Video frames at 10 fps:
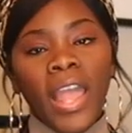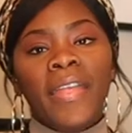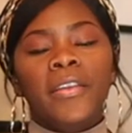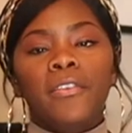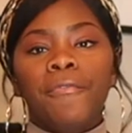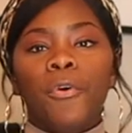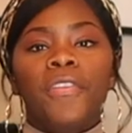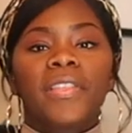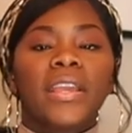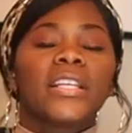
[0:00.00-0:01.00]
And then the
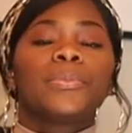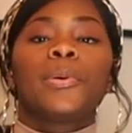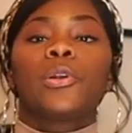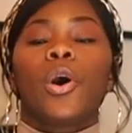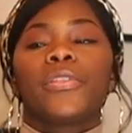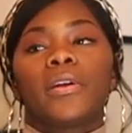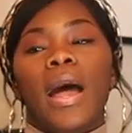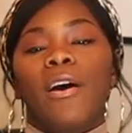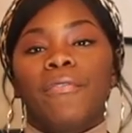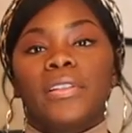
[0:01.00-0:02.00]
fourth thing is put on the
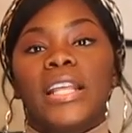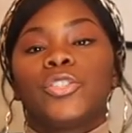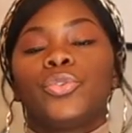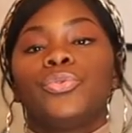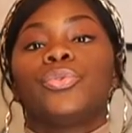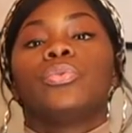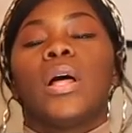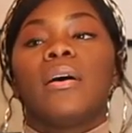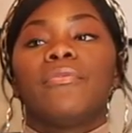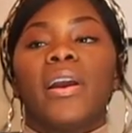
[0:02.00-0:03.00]
outfit that you do
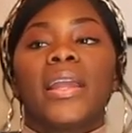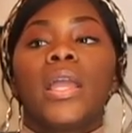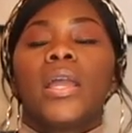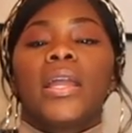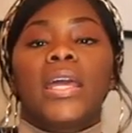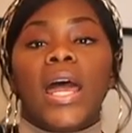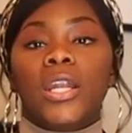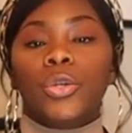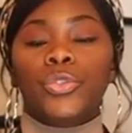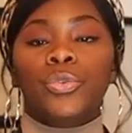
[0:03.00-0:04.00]
love, right? And out
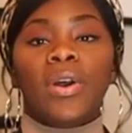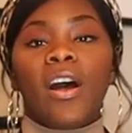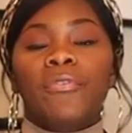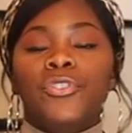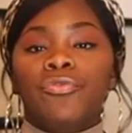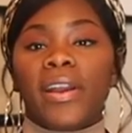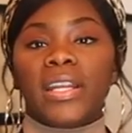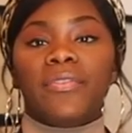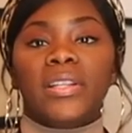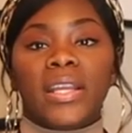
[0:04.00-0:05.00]
of those two outfits, you write
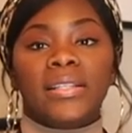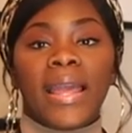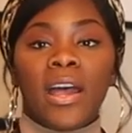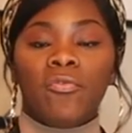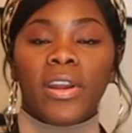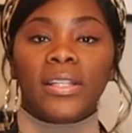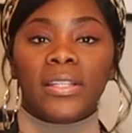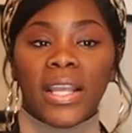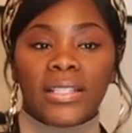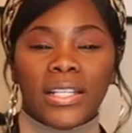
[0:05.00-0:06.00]
everything down, write the
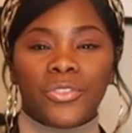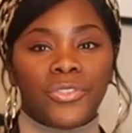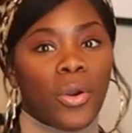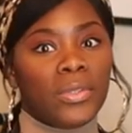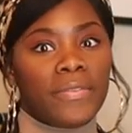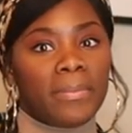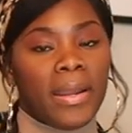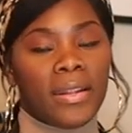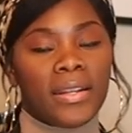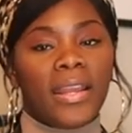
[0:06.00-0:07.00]
things that you don't love
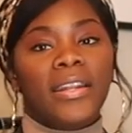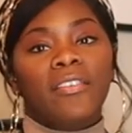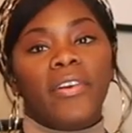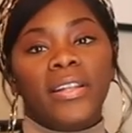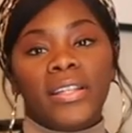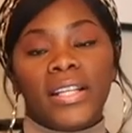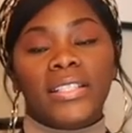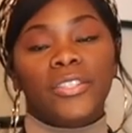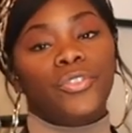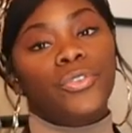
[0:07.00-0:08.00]
about it, and then write the things
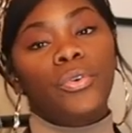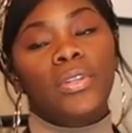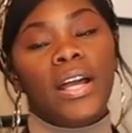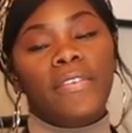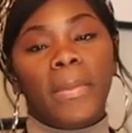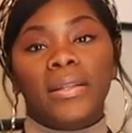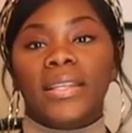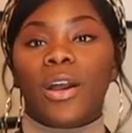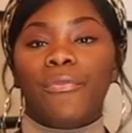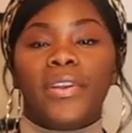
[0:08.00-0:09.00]
that you do love about
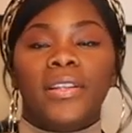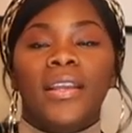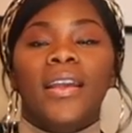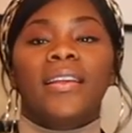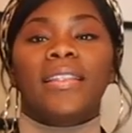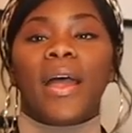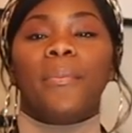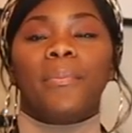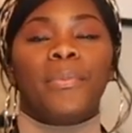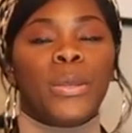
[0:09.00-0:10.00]
the outfit
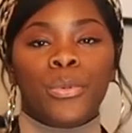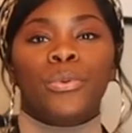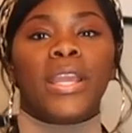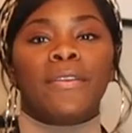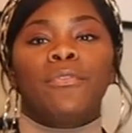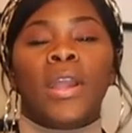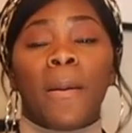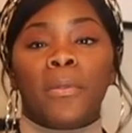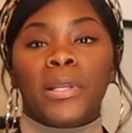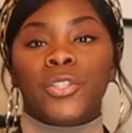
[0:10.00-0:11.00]
that people gave you
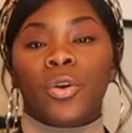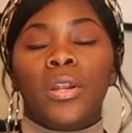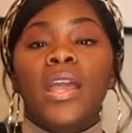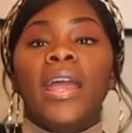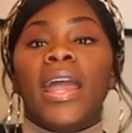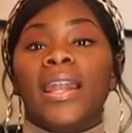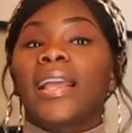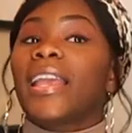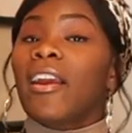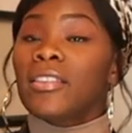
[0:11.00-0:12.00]
compliments on. And I
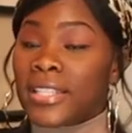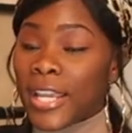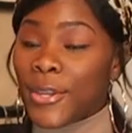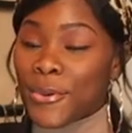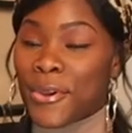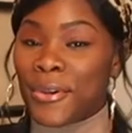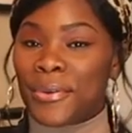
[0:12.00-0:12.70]
guarantee you,